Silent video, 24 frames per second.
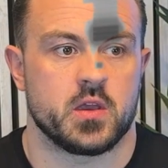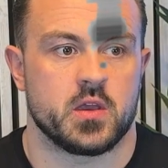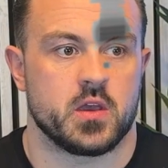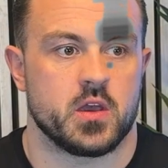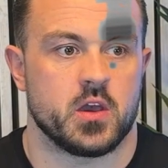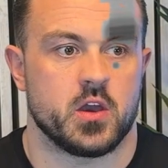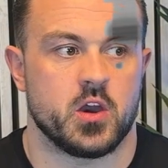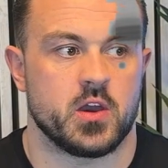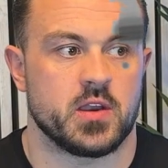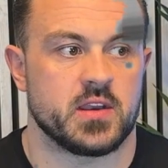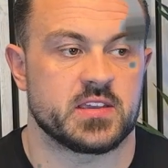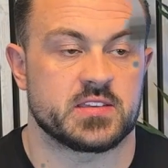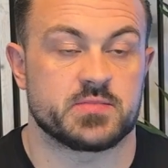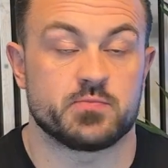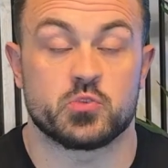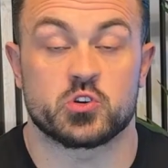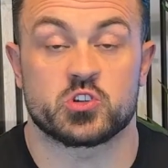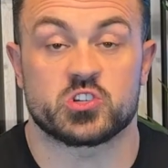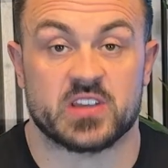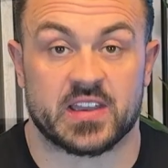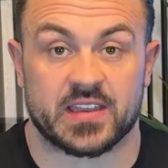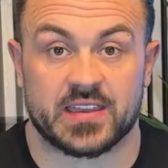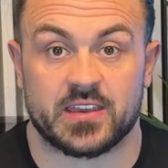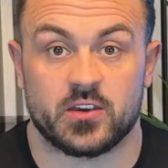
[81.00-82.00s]
earning as
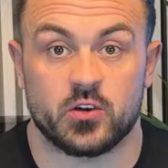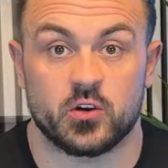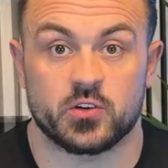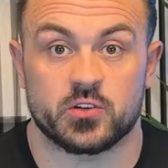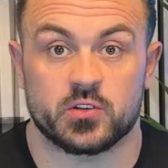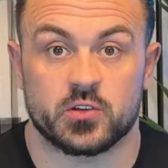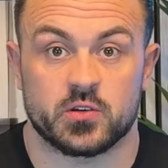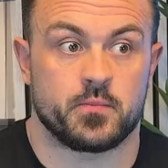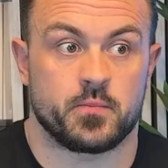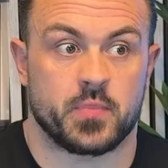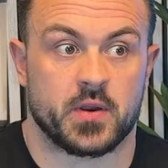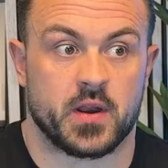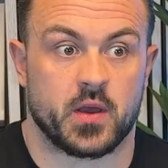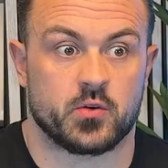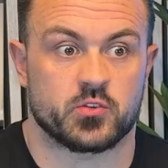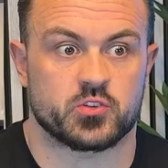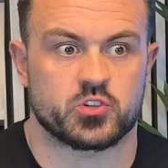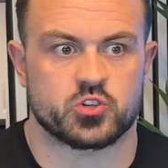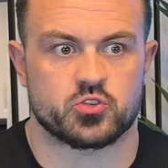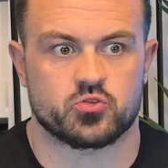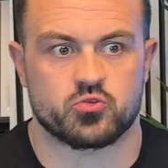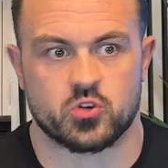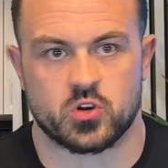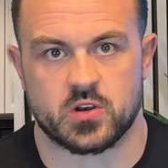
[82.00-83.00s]
much as I could, but I was
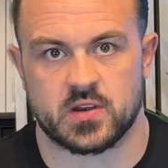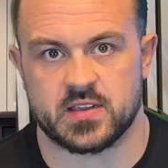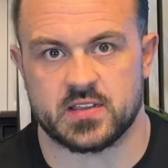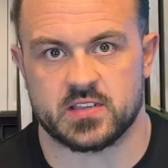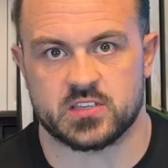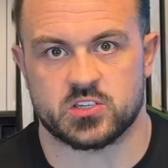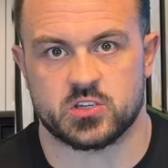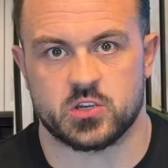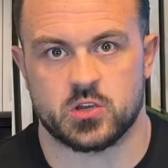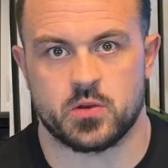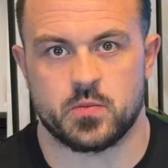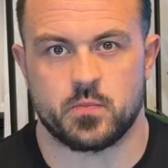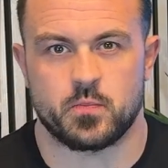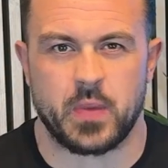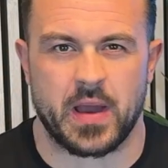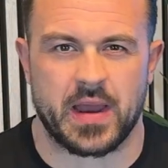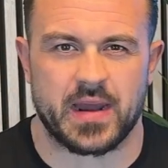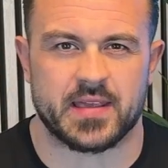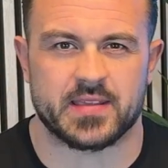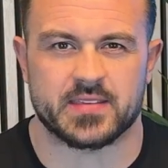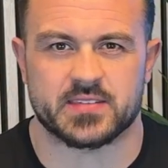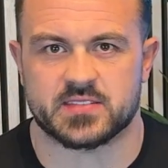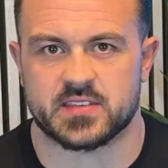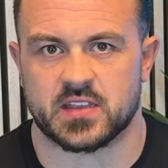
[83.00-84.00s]
struggling to
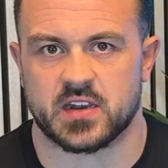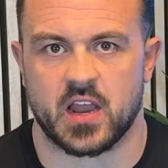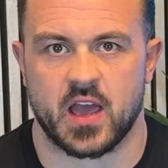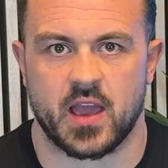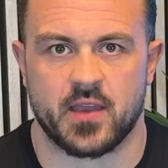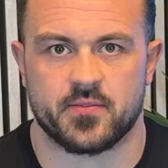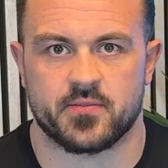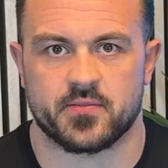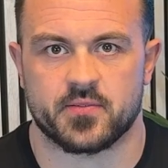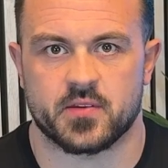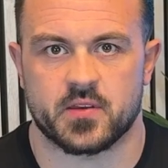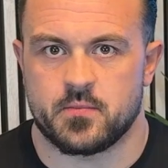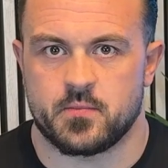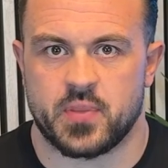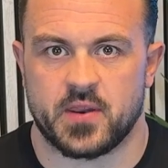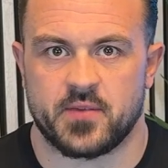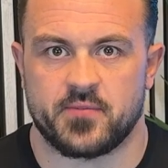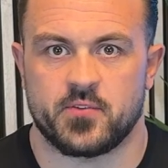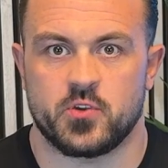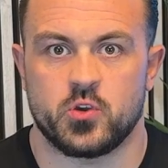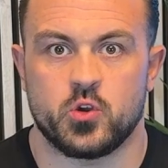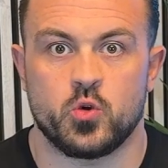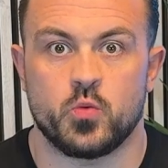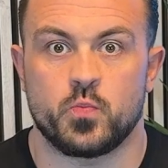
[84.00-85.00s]
balance the life. But
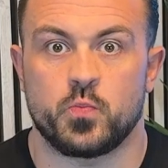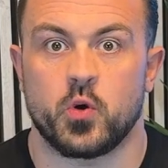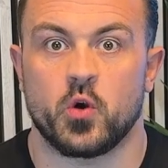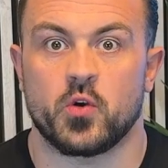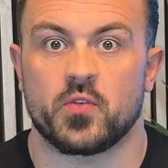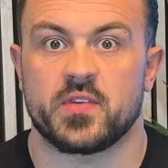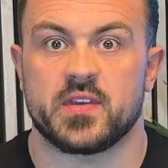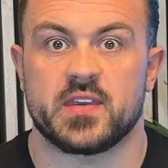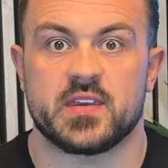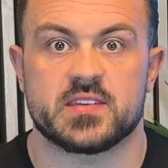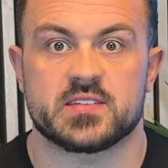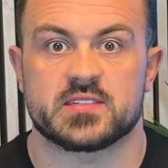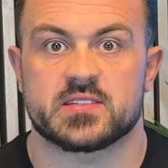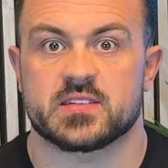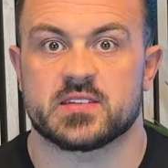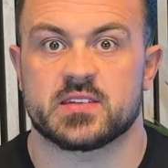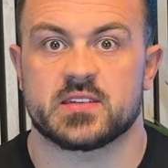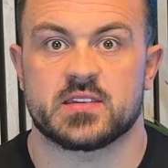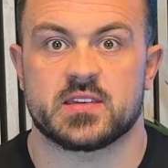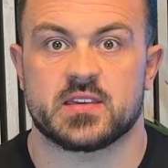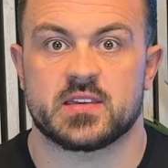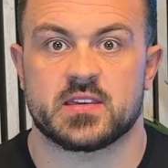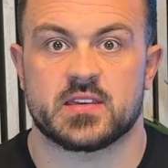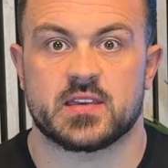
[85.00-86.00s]
if you put these
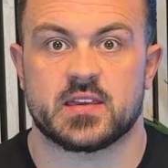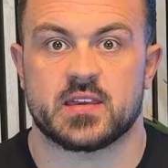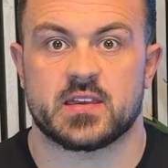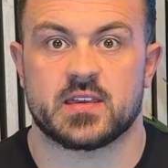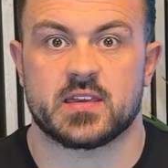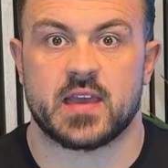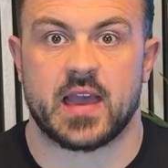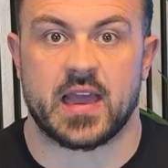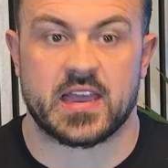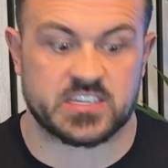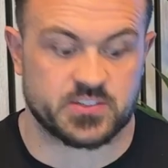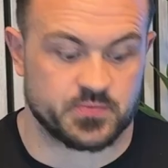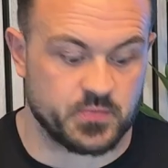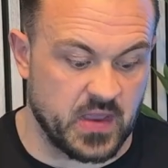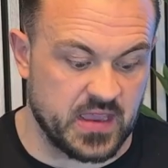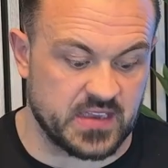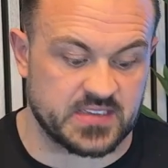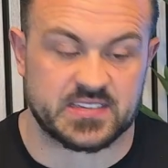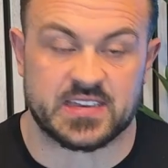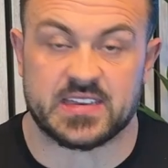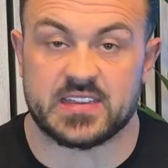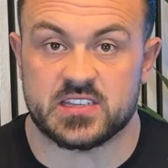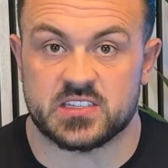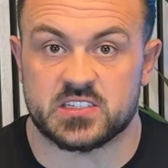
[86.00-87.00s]
aspects
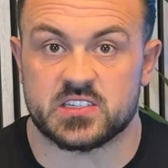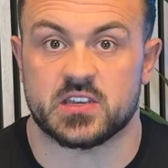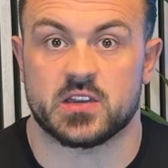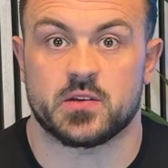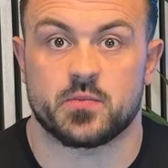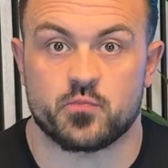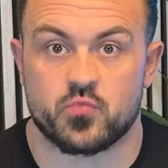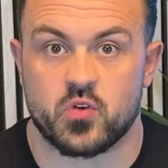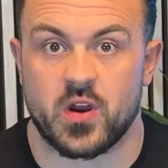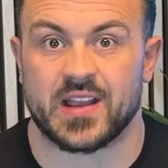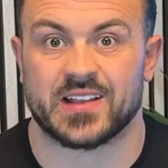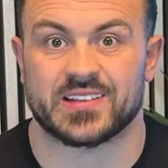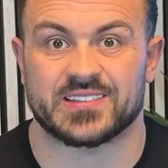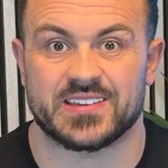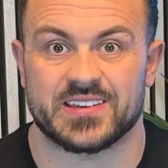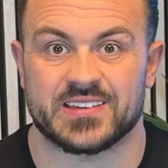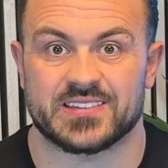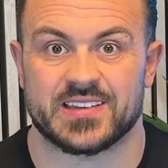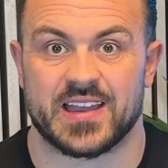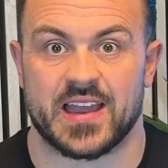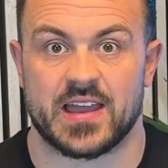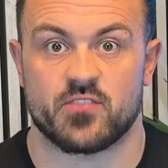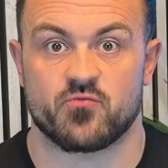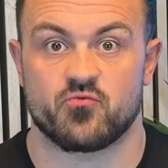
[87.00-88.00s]
into
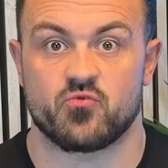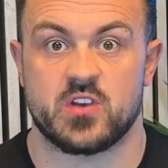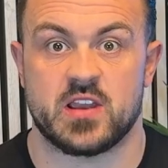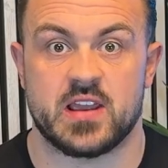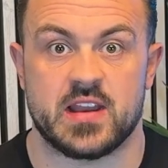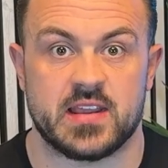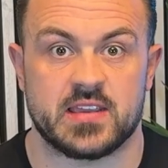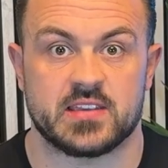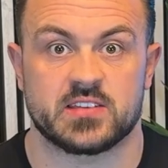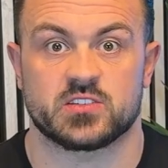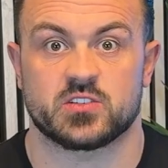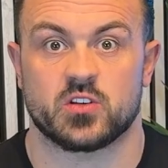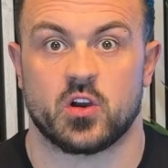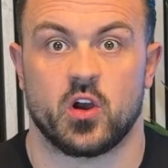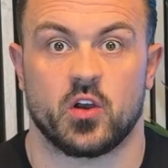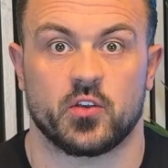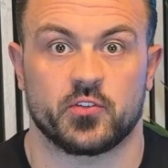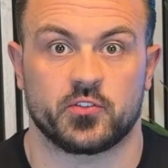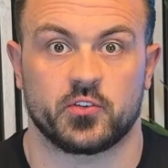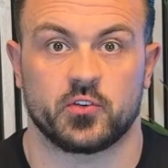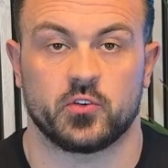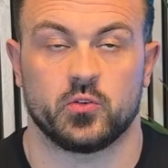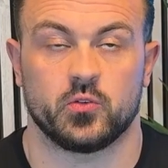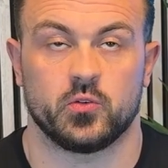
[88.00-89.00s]
practice and really start
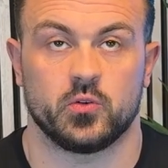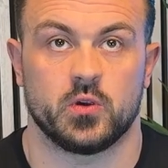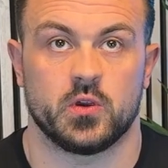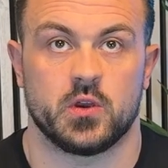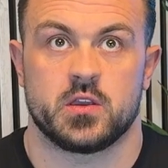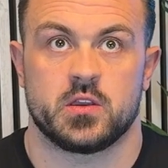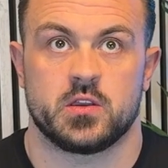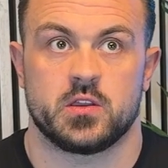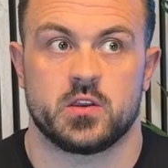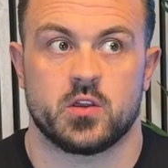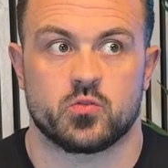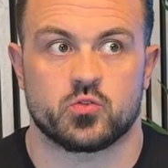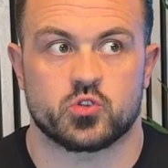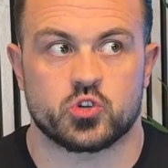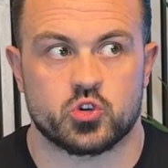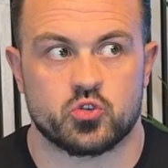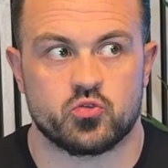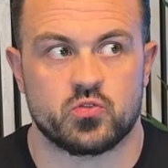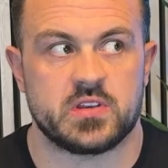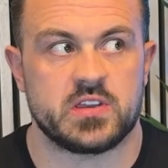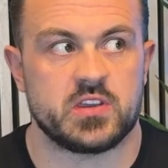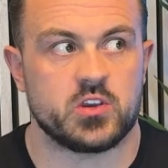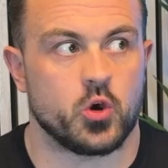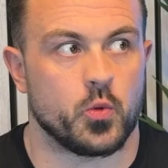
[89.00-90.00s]
to,
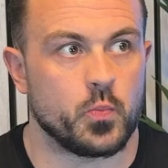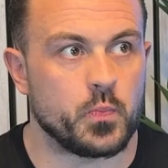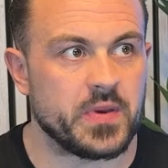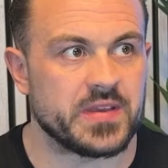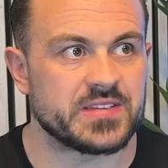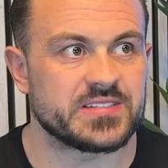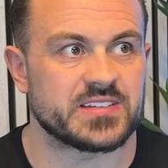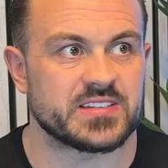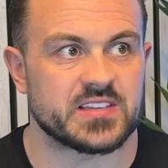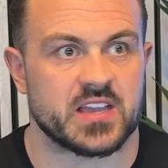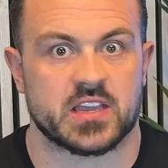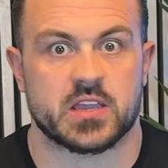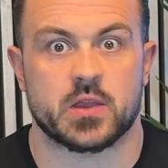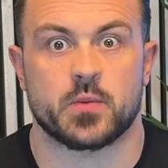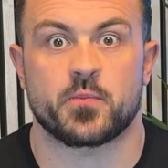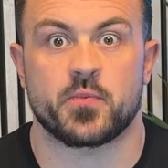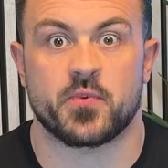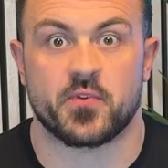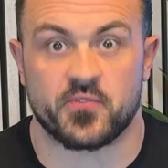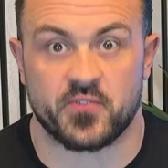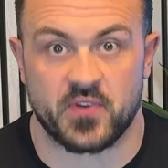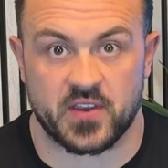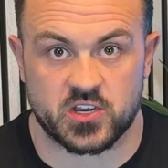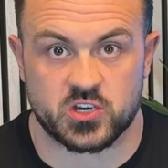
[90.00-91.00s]
treat your business like a
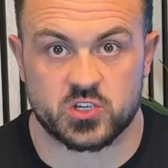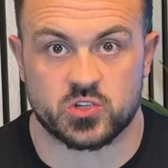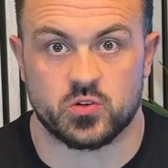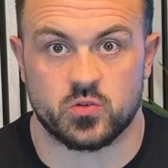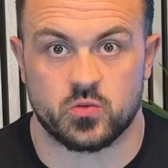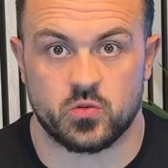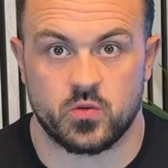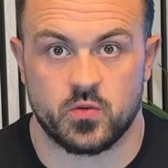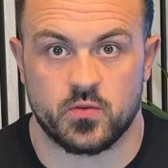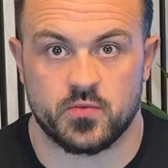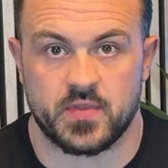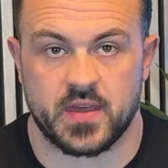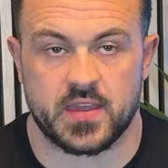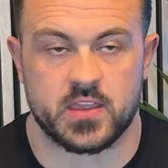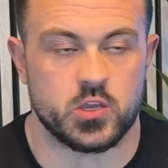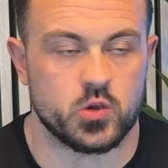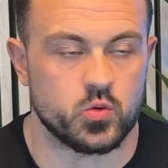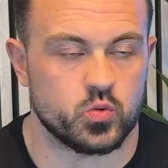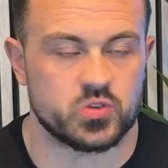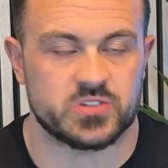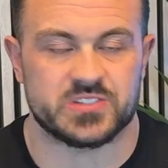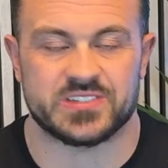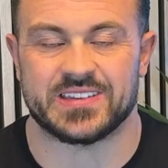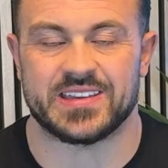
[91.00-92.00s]
professional, then you
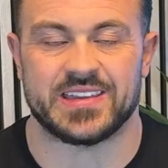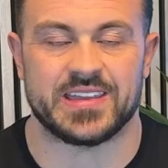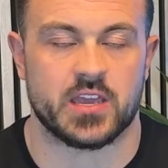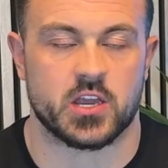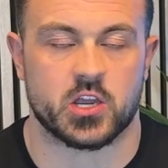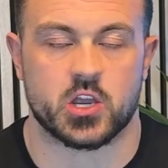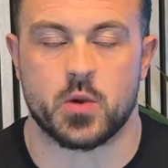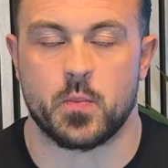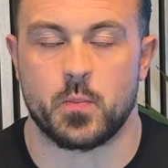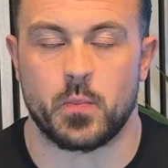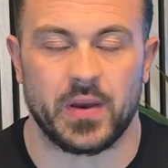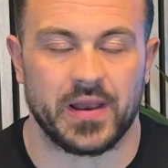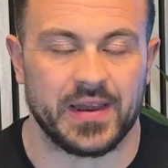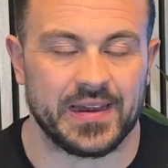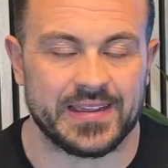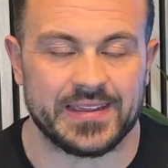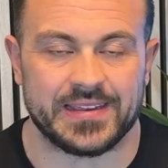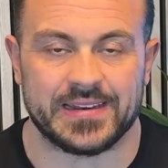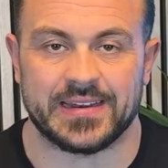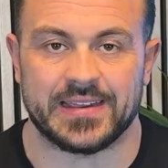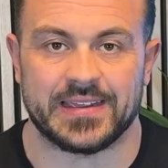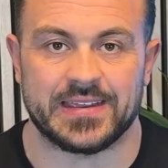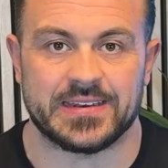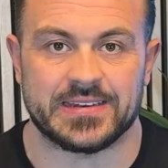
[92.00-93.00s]
will see a
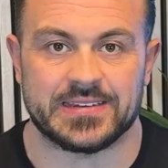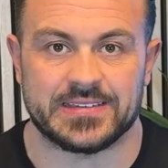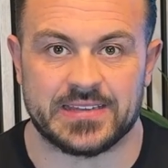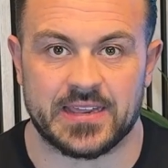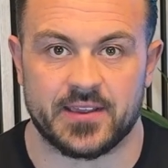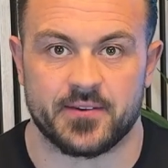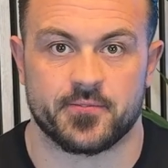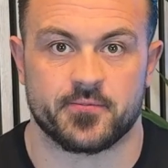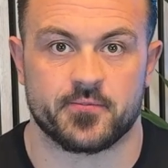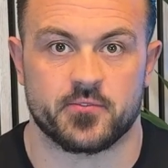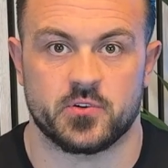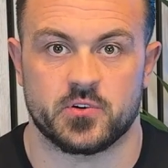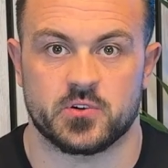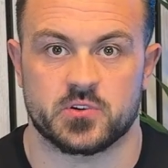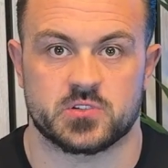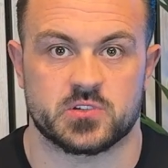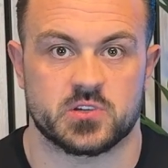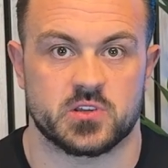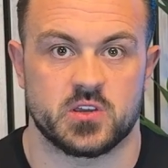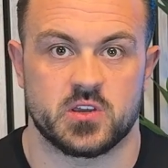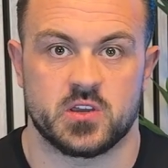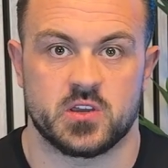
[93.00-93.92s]
completely different